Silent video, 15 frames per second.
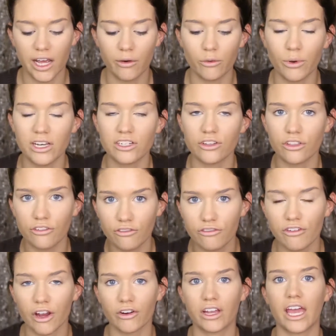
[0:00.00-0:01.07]
I would wait until the
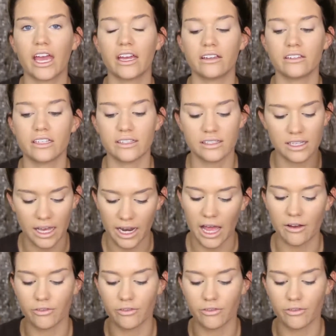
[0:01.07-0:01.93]
very end to set